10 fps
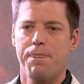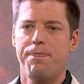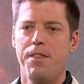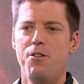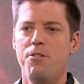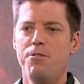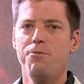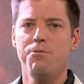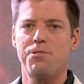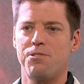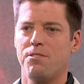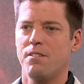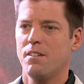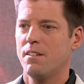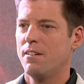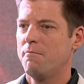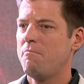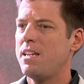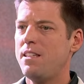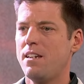The news
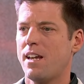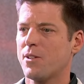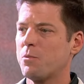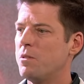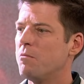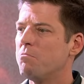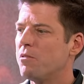made the announcement